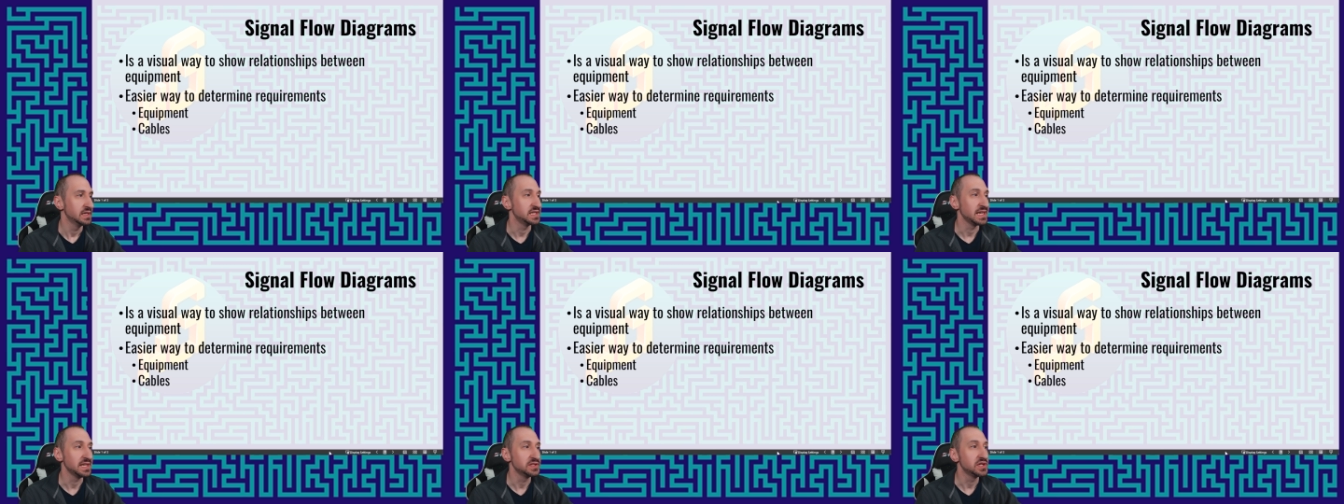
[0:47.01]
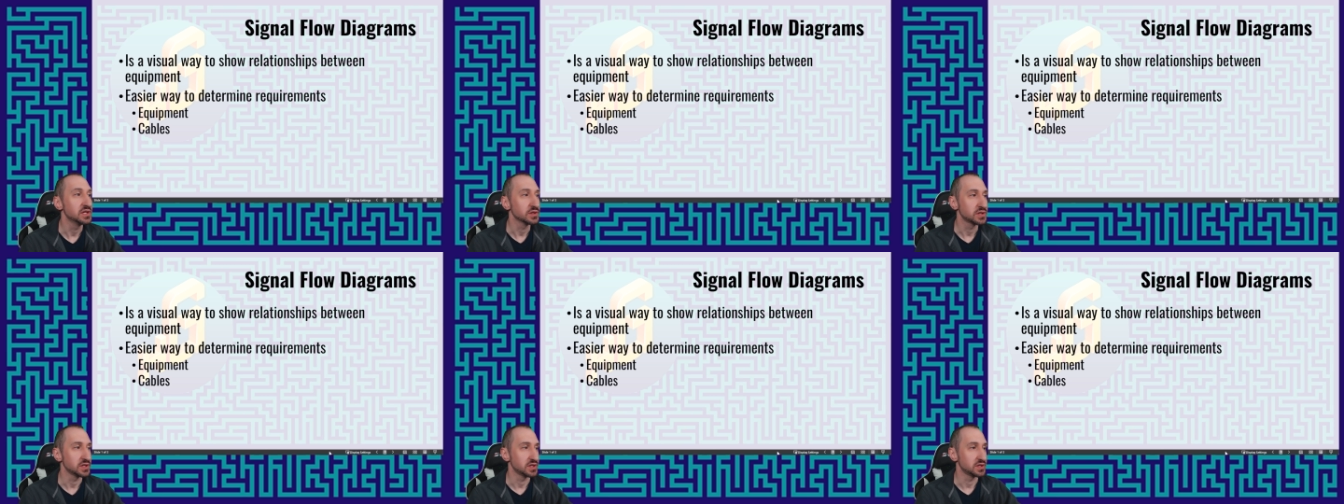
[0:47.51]
It's easier
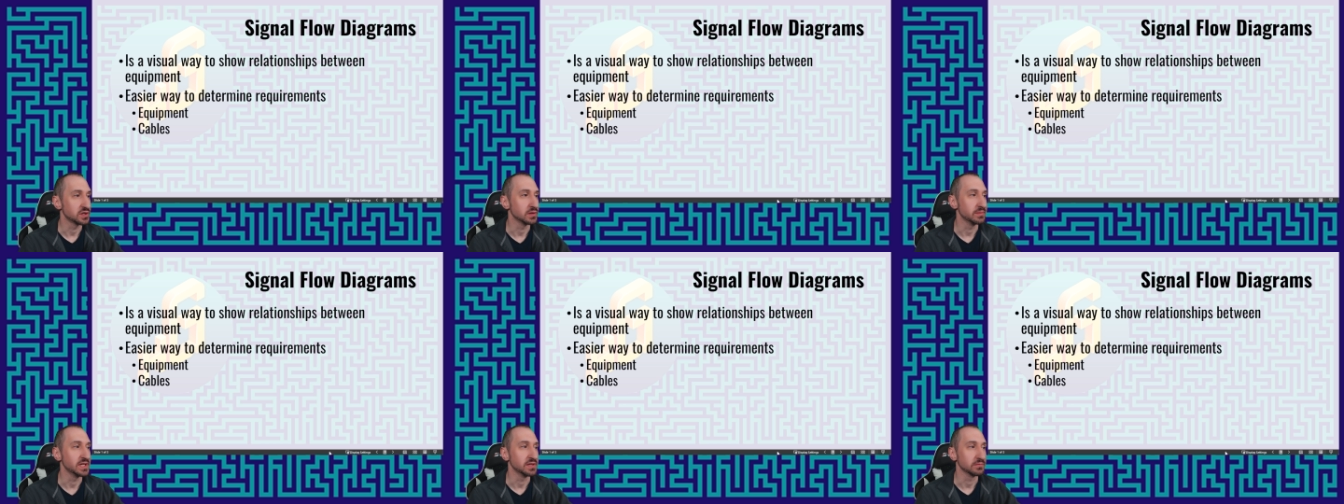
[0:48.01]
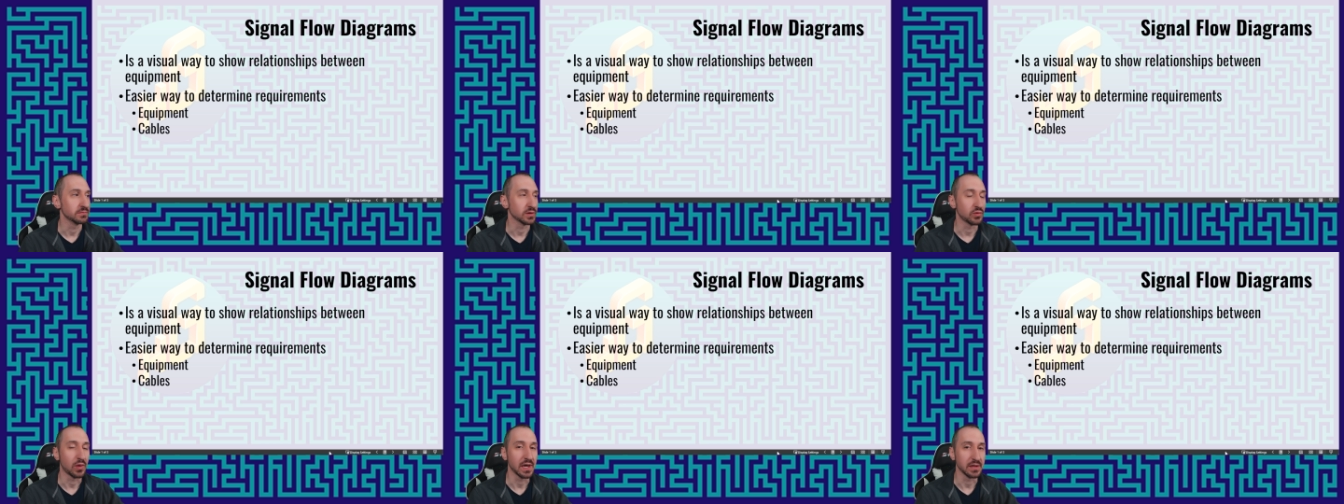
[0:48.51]
to determine
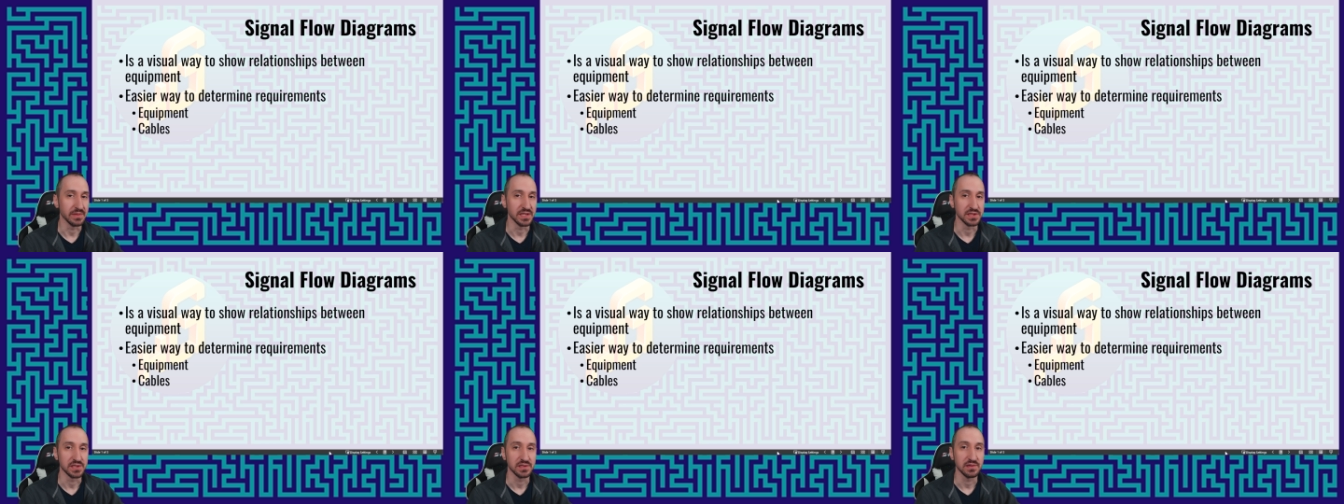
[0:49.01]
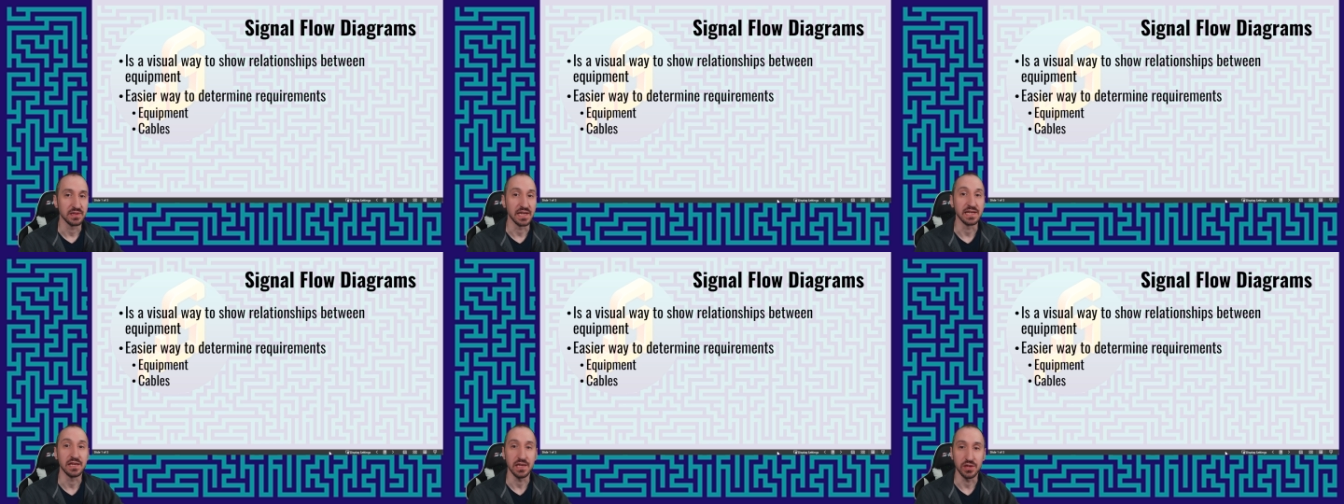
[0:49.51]
requirements
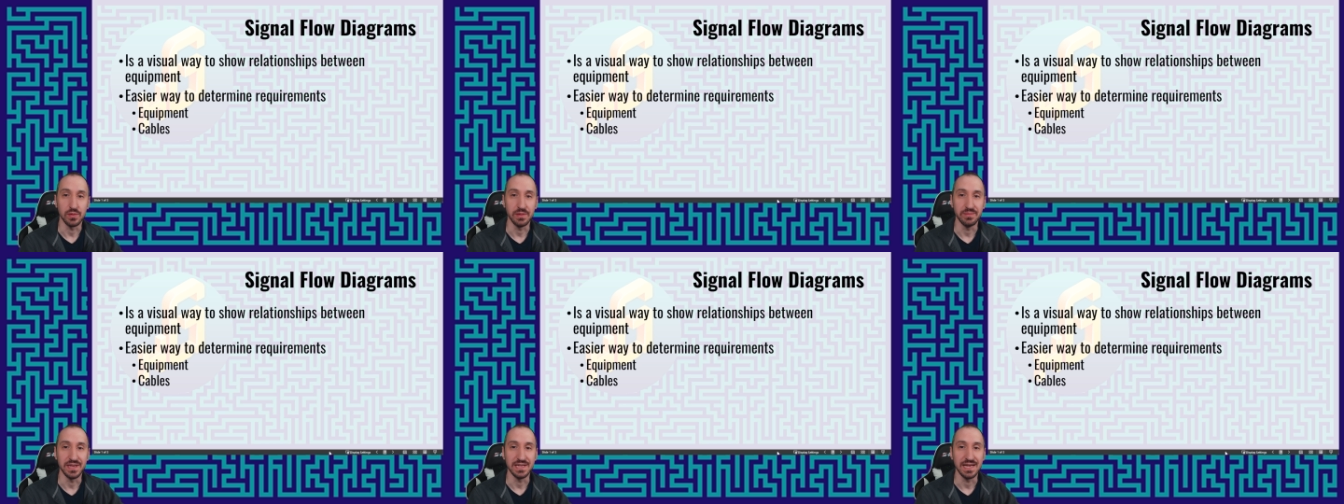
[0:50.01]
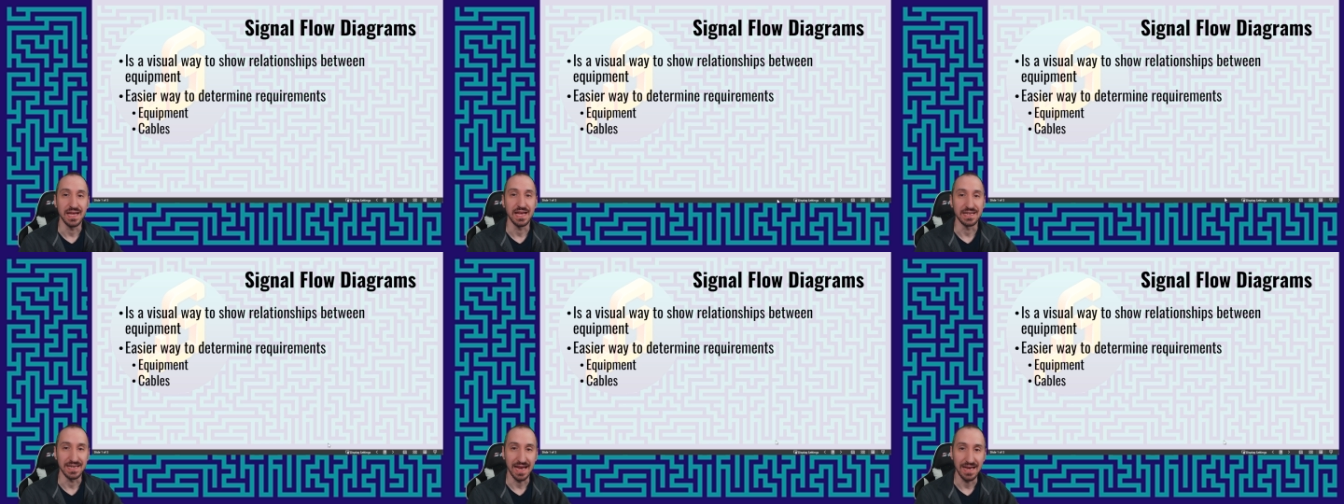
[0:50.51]
like equipment
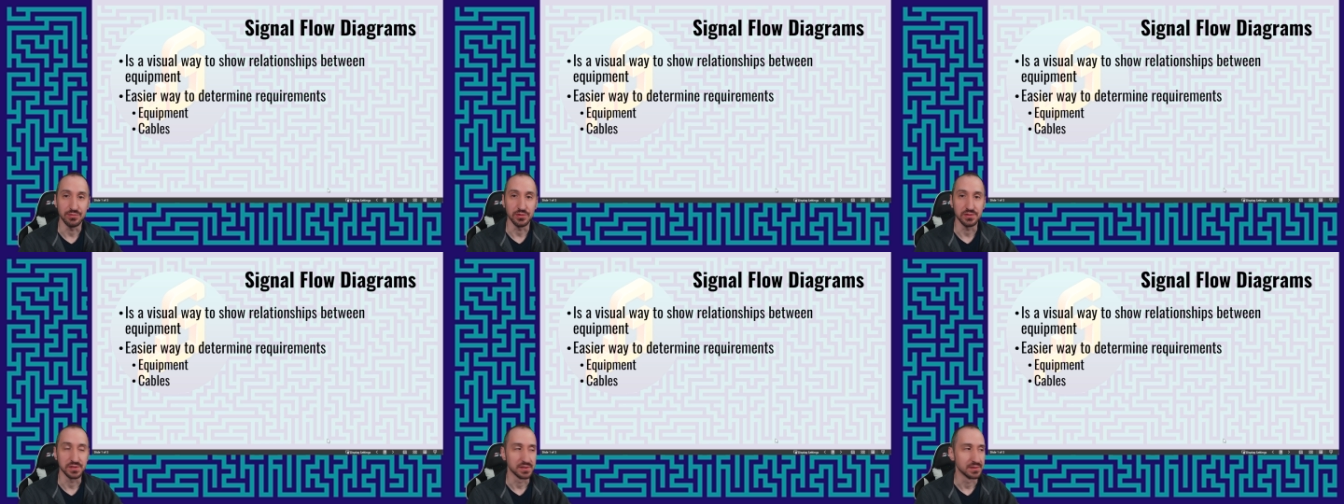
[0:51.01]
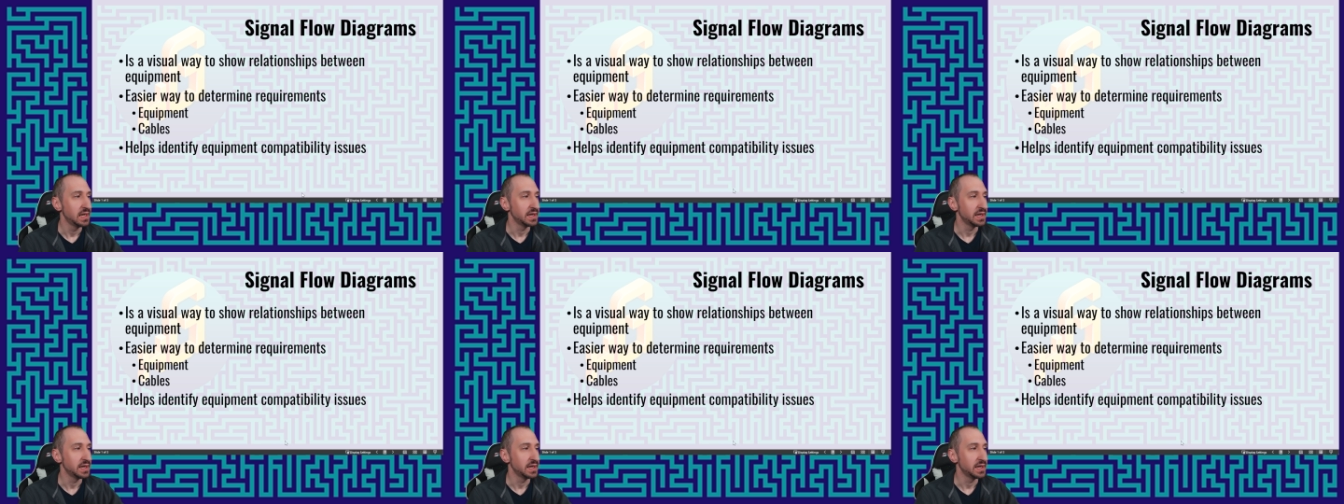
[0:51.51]
and cables,